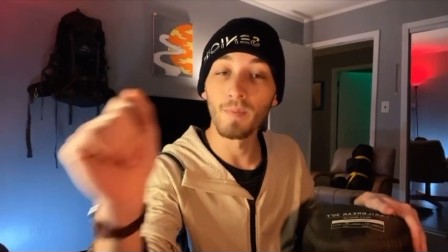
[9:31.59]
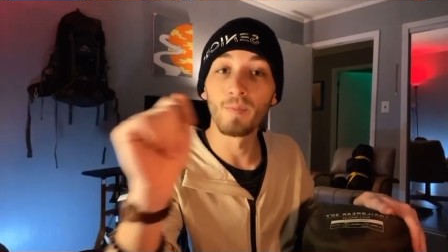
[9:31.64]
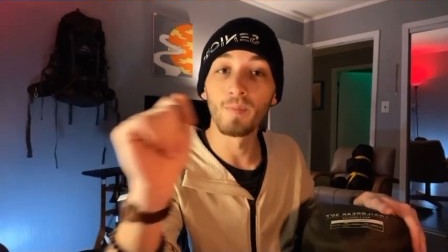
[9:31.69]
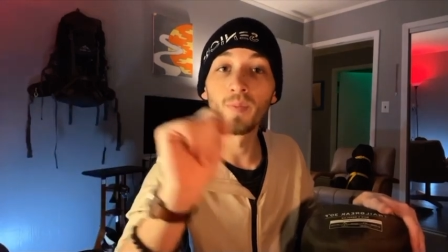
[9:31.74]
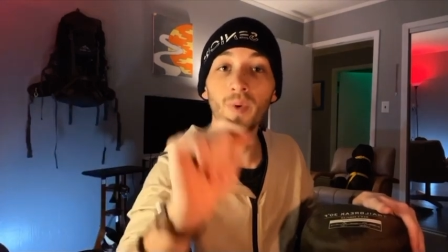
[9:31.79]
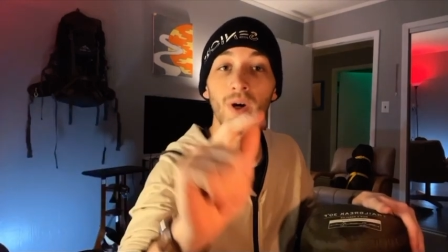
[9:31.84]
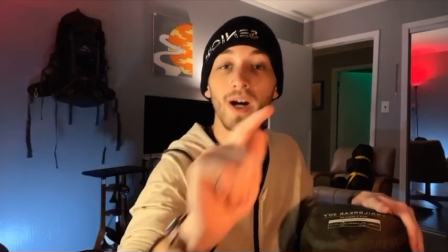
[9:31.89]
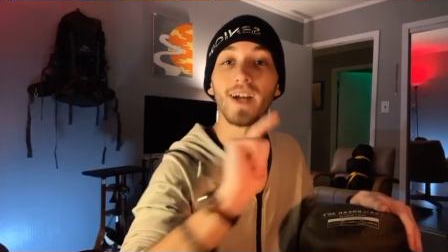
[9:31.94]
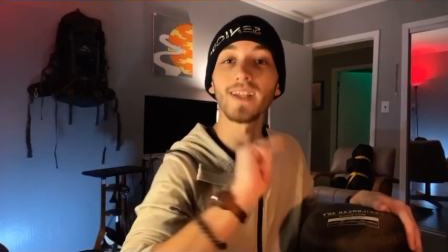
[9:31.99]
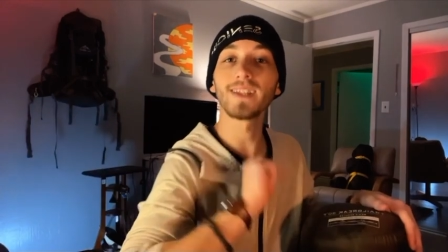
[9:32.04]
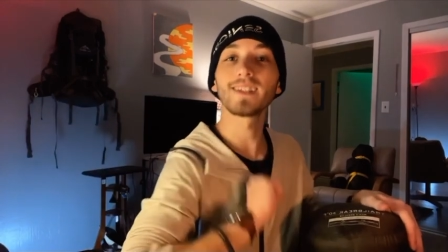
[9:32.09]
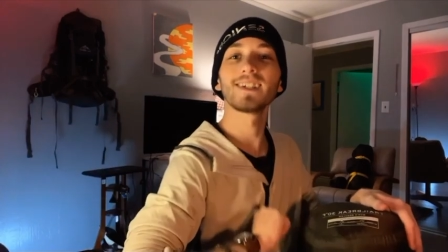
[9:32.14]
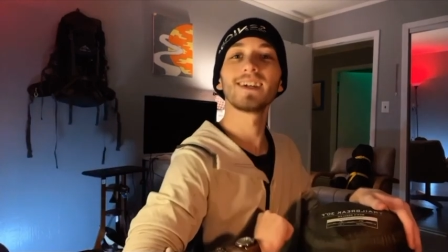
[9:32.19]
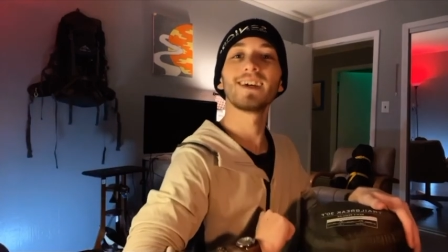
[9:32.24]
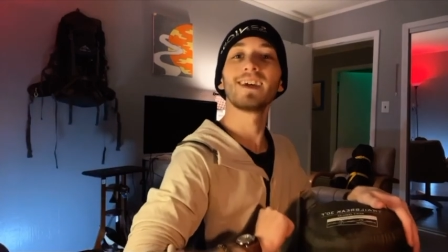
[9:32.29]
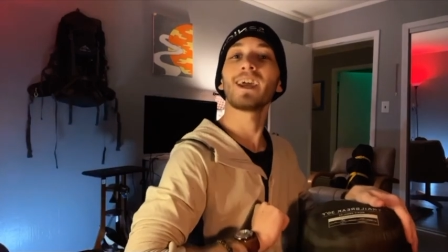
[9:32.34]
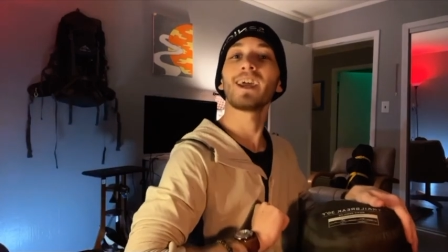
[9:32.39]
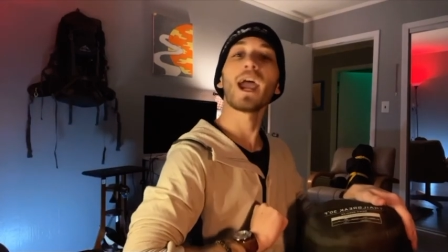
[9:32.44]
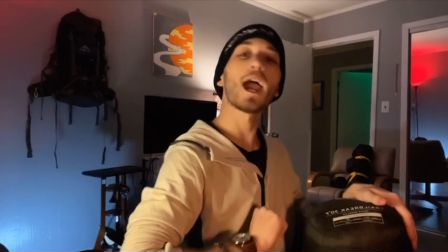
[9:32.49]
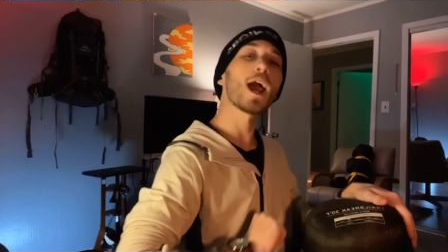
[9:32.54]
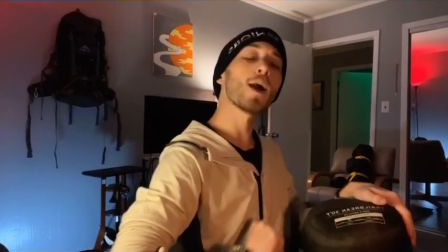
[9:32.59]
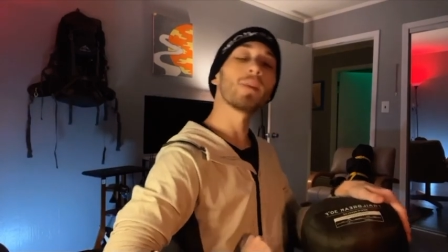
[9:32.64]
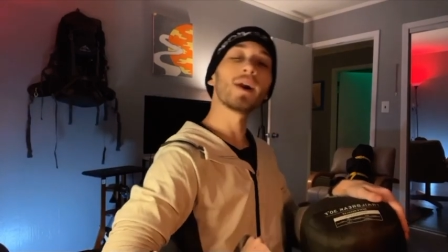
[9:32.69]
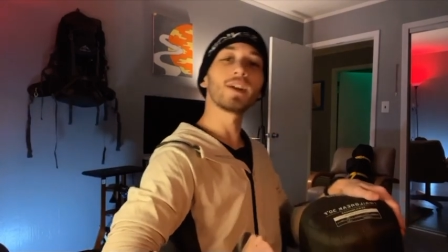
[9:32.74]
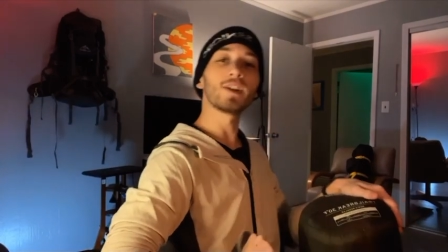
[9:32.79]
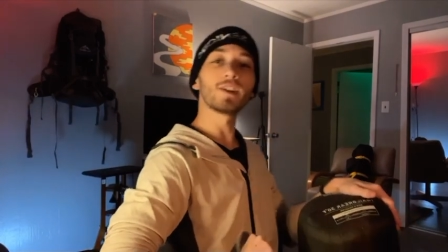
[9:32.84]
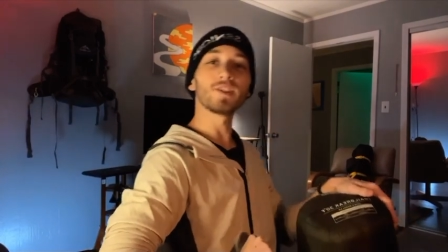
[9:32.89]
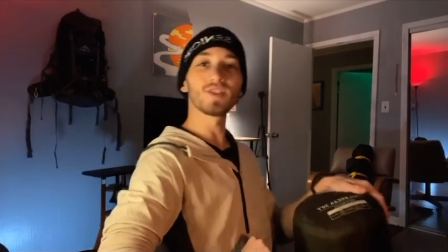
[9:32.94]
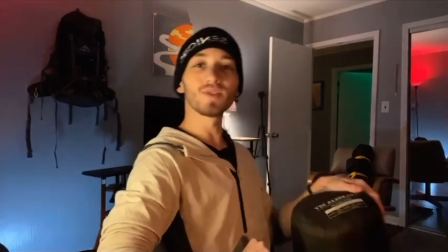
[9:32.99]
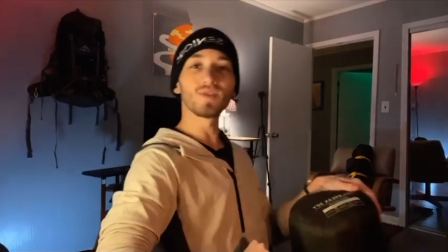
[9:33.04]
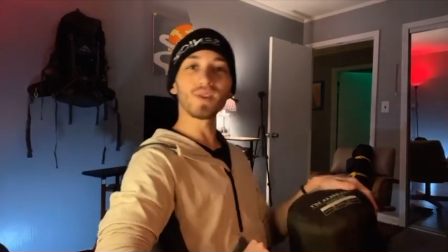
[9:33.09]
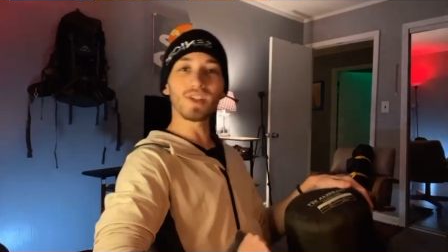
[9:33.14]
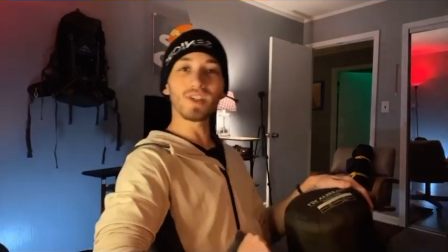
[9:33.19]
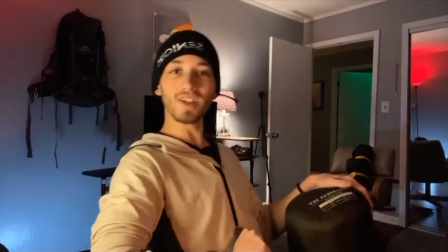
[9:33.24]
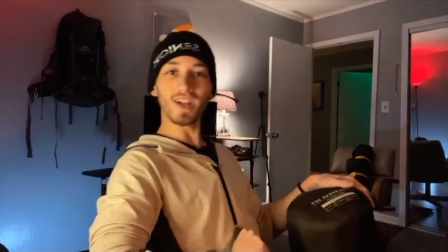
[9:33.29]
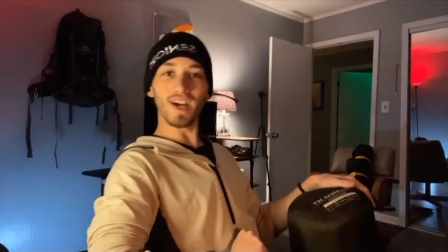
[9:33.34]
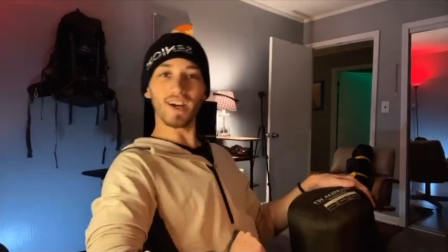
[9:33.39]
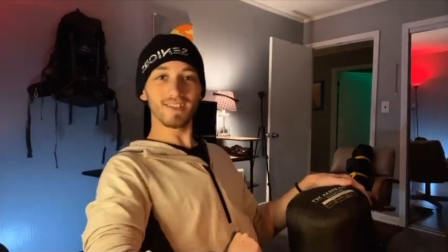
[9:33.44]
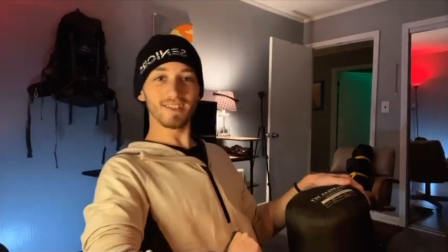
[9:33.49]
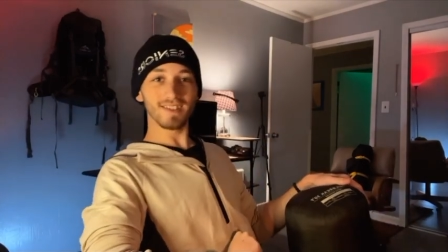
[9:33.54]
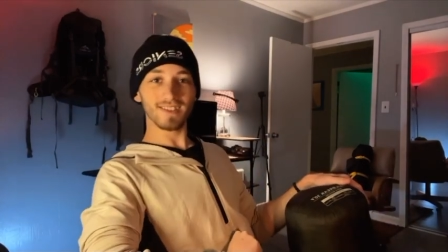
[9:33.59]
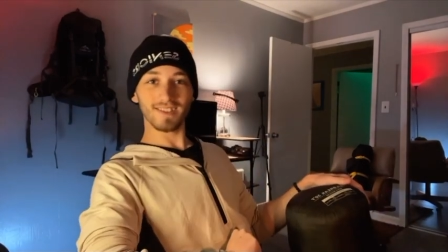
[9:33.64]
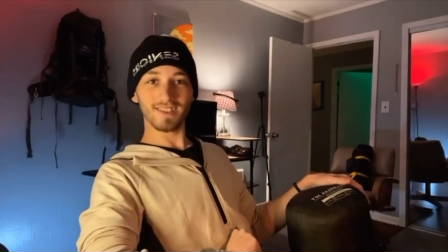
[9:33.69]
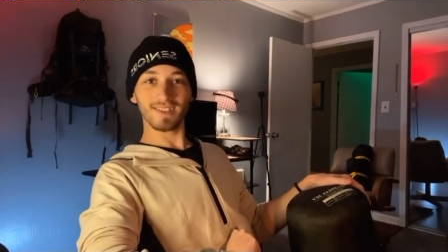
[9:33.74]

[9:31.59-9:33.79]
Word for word: but am I gonna switch it out?